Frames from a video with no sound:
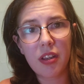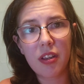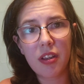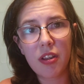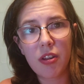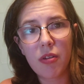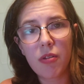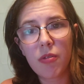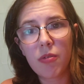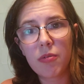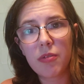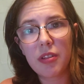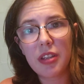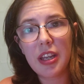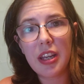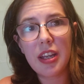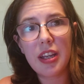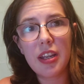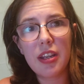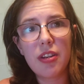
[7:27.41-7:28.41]
You
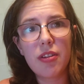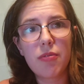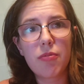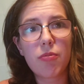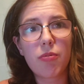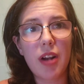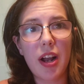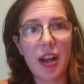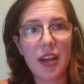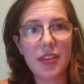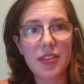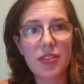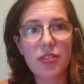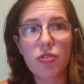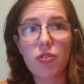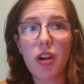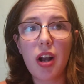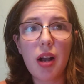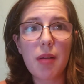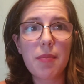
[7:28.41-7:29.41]
need rest.
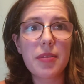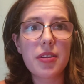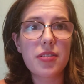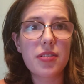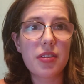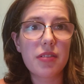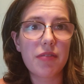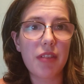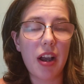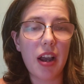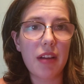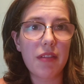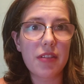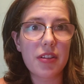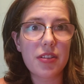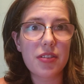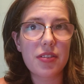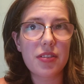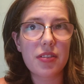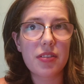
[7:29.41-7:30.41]
Trauma
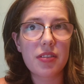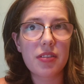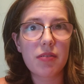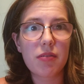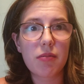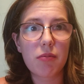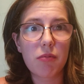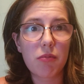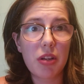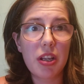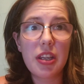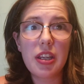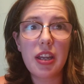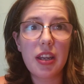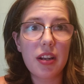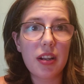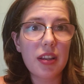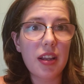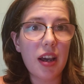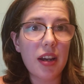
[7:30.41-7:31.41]
survivors, we need
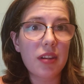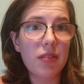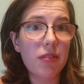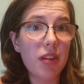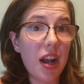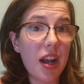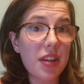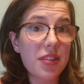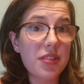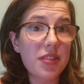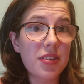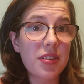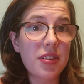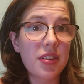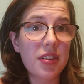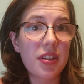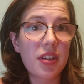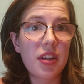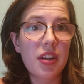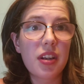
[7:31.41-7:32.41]
a lot of rest,
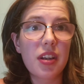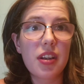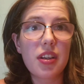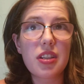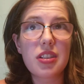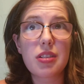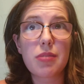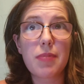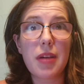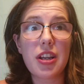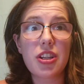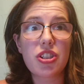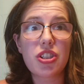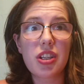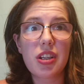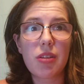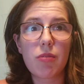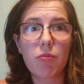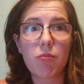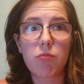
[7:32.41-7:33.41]

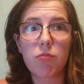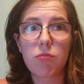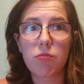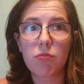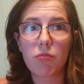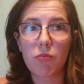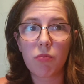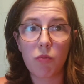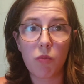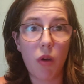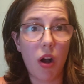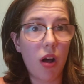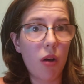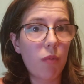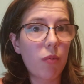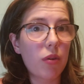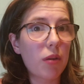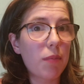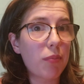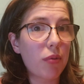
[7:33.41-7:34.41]
especially while
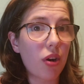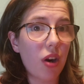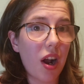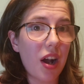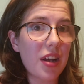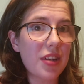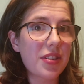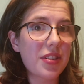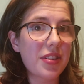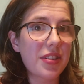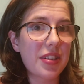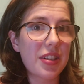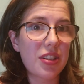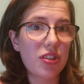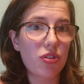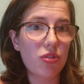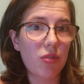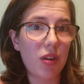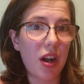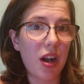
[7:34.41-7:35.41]
we're processing
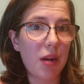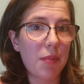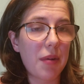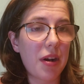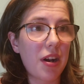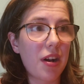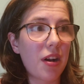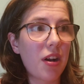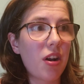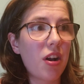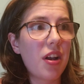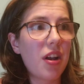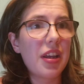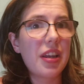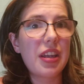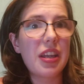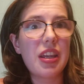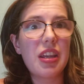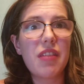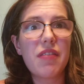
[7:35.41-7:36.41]
trauma.
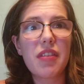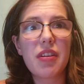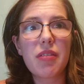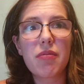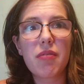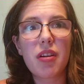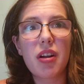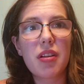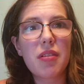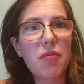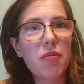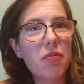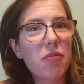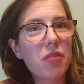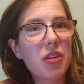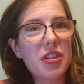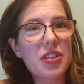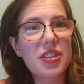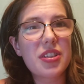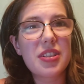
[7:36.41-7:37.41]
Even when
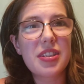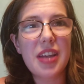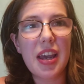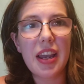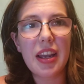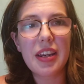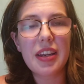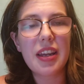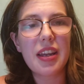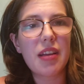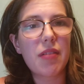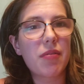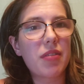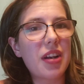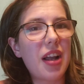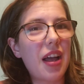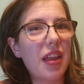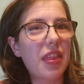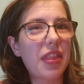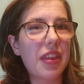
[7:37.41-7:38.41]
we're stagnant and we're
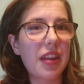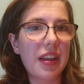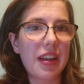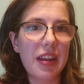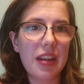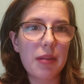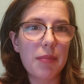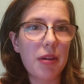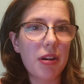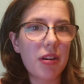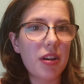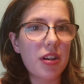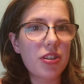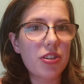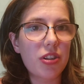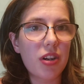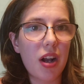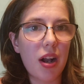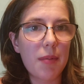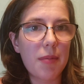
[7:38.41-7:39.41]
not thinking about our
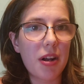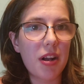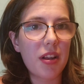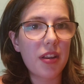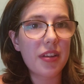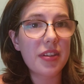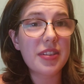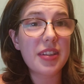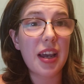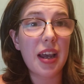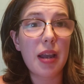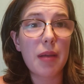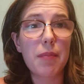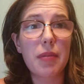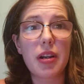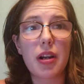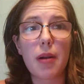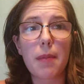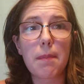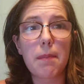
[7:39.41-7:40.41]
trauma all the time, but
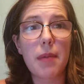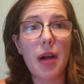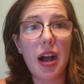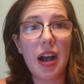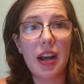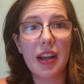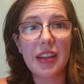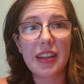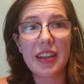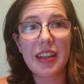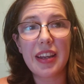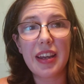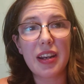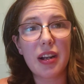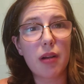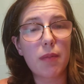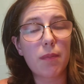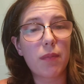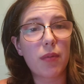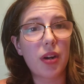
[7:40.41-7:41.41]
our body and
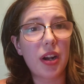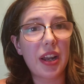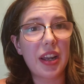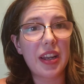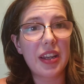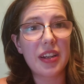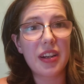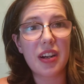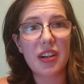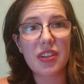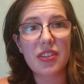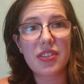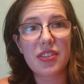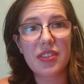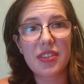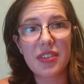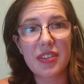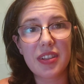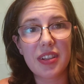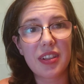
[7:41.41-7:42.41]
our brain are
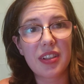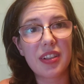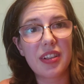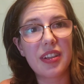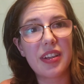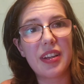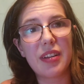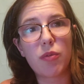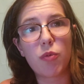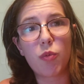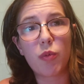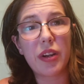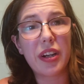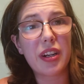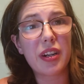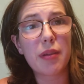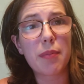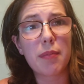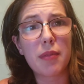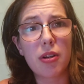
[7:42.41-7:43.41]
still in
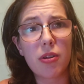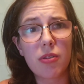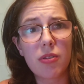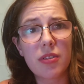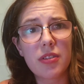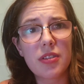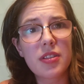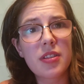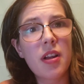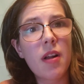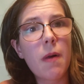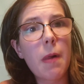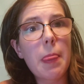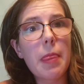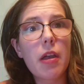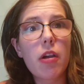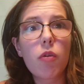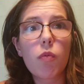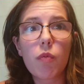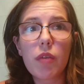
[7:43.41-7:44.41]
weird moods,
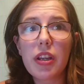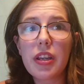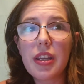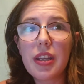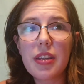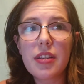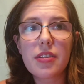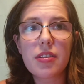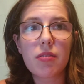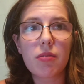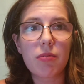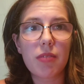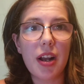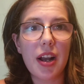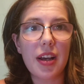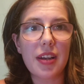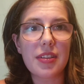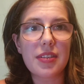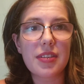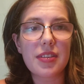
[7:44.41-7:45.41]
we need to
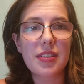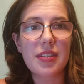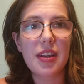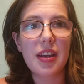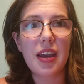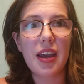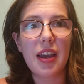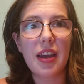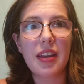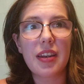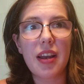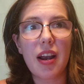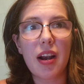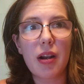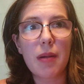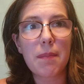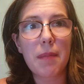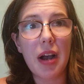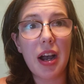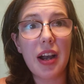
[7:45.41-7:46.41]
rest. And our
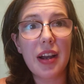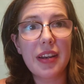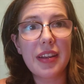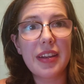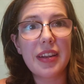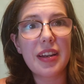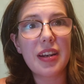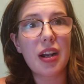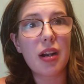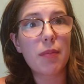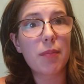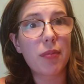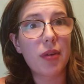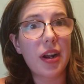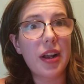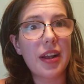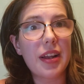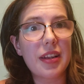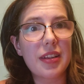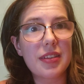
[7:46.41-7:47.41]
body and our
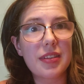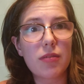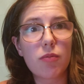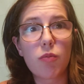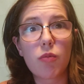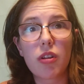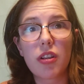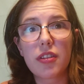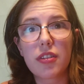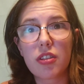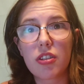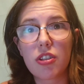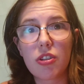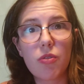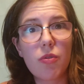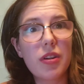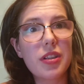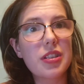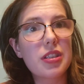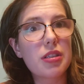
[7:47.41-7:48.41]
brain will
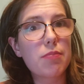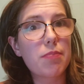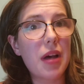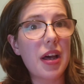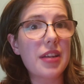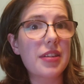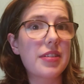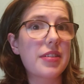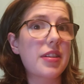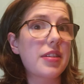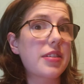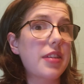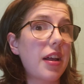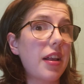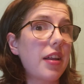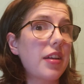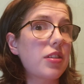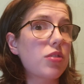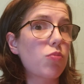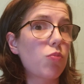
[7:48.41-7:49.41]
do its best to tell
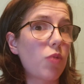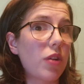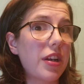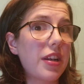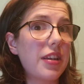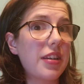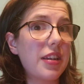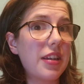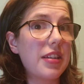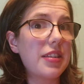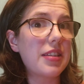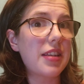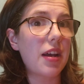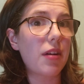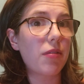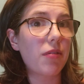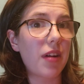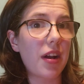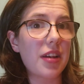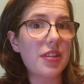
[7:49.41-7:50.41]
us when it needs that
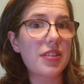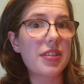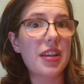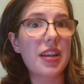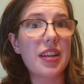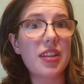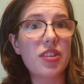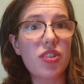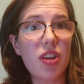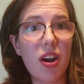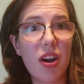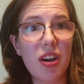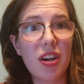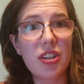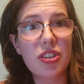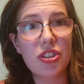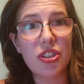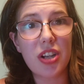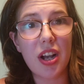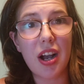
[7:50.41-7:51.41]
rest. And it's our
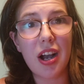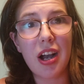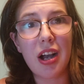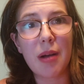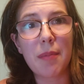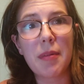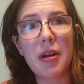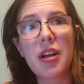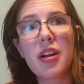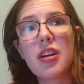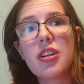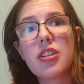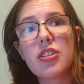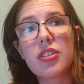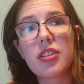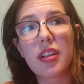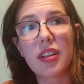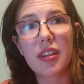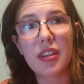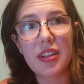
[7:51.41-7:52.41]
job
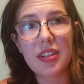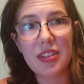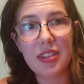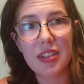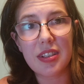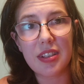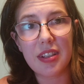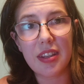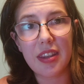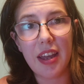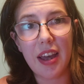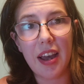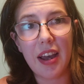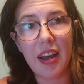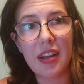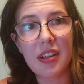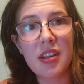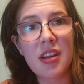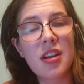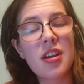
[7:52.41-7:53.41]
to listen to
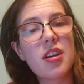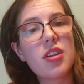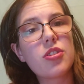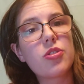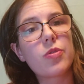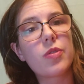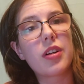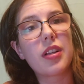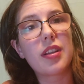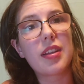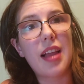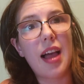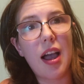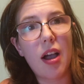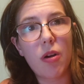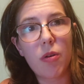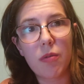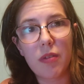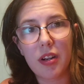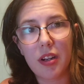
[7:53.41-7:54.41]
that, to
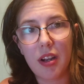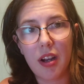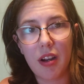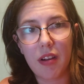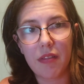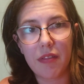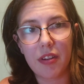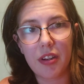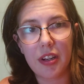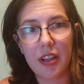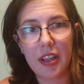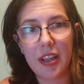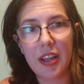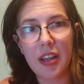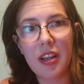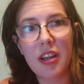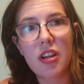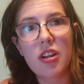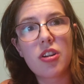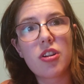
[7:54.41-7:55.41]
allow recovery
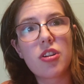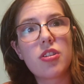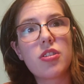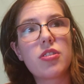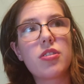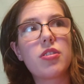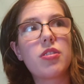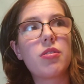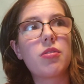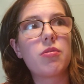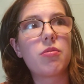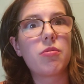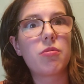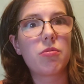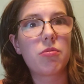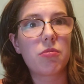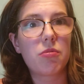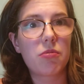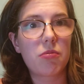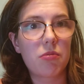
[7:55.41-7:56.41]
to
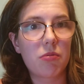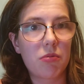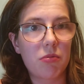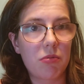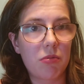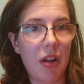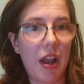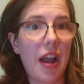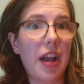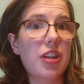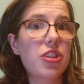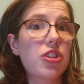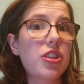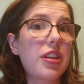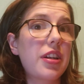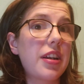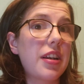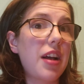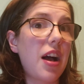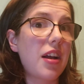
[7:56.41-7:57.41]
actually
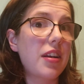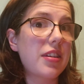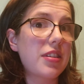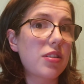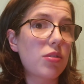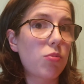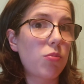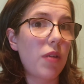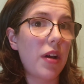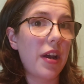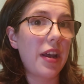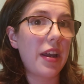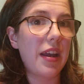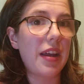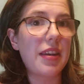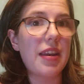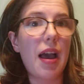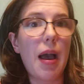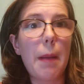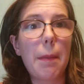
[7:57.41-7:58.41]
get on its way
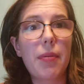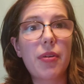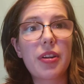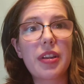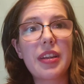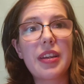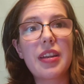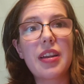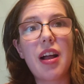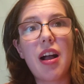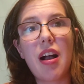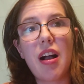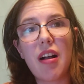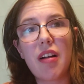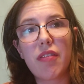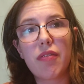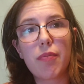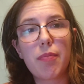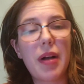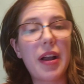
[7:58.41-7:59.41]
and not putting it off
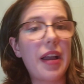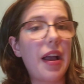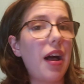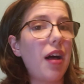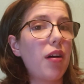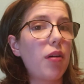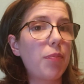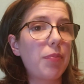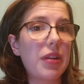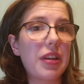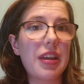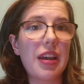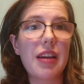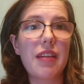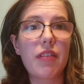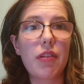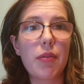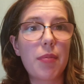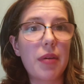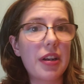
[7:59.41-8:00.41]
by helping
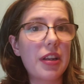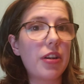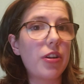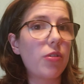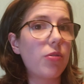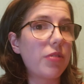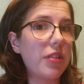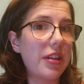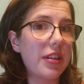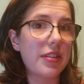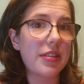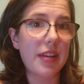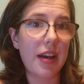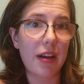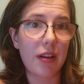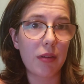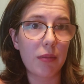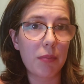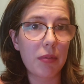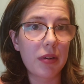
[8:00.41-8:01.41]
everybody who needs
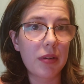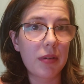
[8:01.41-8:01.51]
help.